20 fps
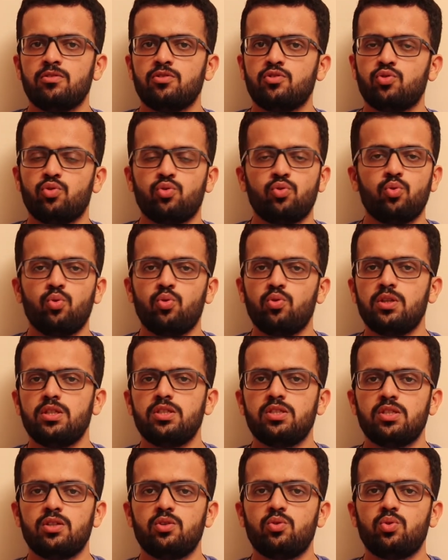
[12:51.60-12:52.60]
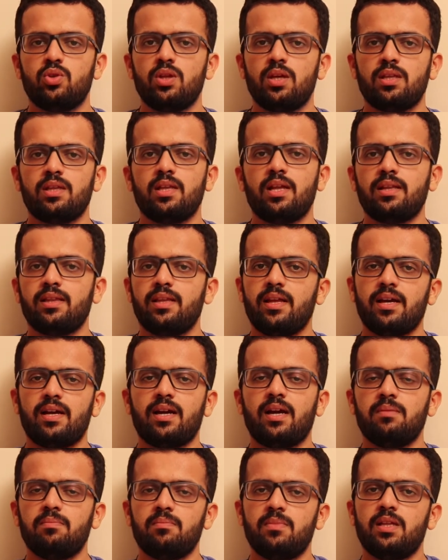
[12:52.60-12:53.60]
So no reason to think that they
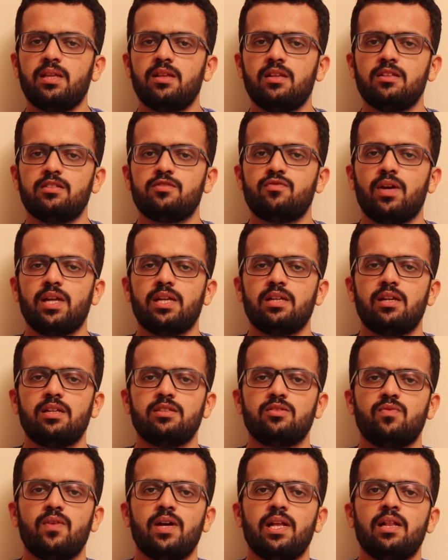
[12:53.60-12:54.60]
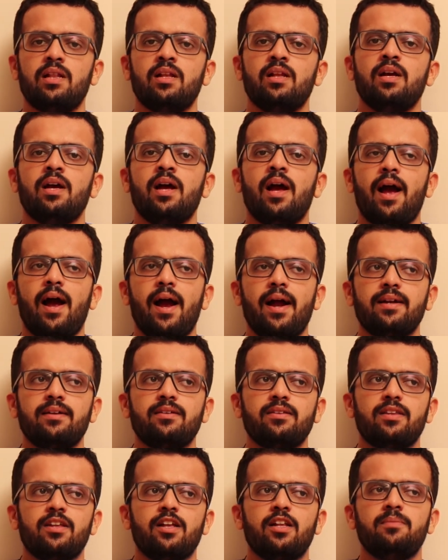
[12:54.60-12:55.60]
can't be in this final as well.
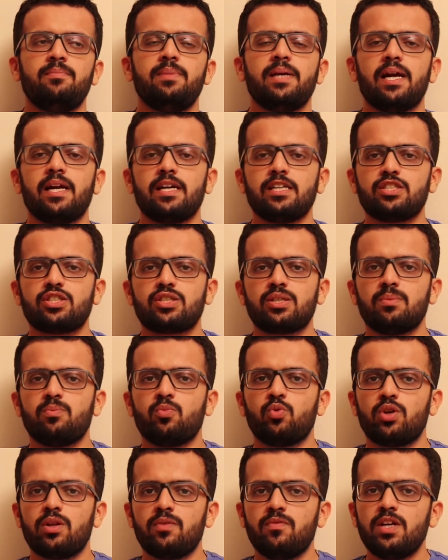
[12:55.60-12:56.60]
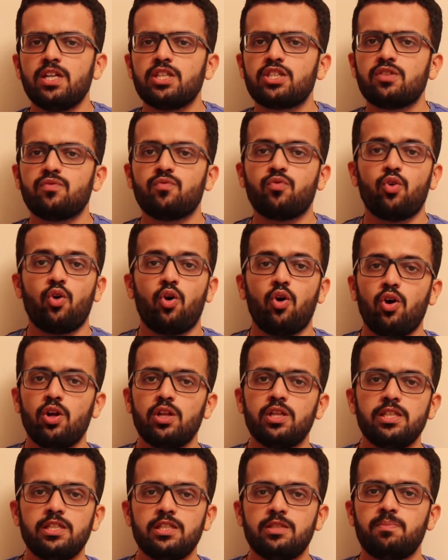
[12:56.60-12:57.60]
And there will be extra motivation for
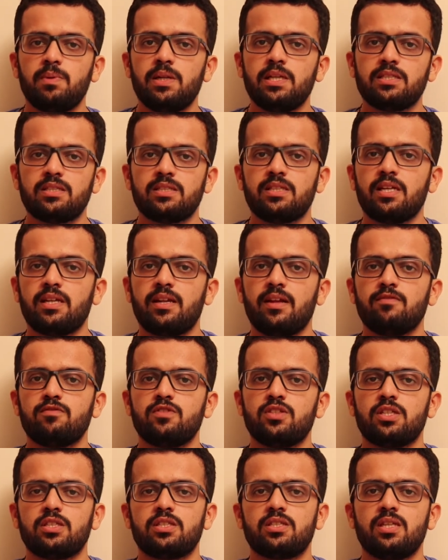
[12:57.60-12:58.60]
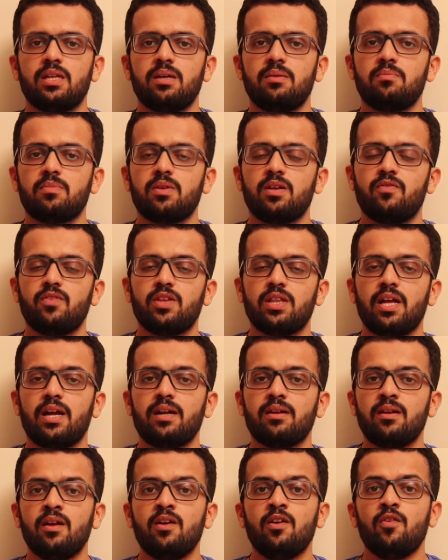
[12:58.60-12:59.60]
all these players that I've just named, given
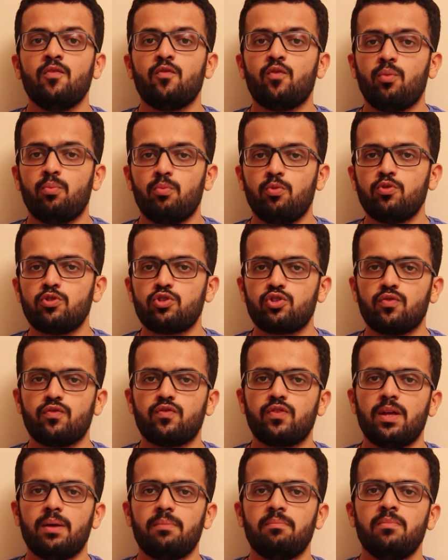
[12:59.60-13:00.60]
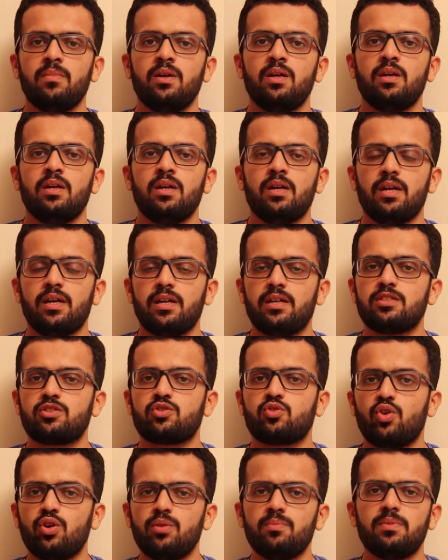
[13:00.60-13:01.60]
that for most of them, it
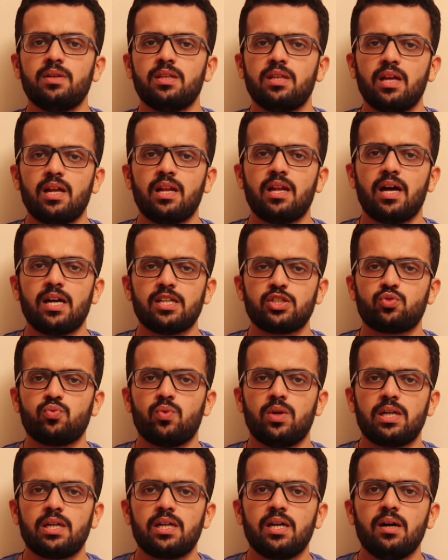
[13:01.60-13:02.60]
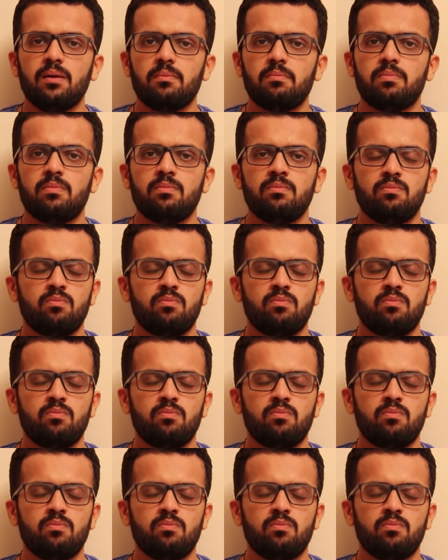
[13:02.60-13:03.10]
is going to be their last World Cup,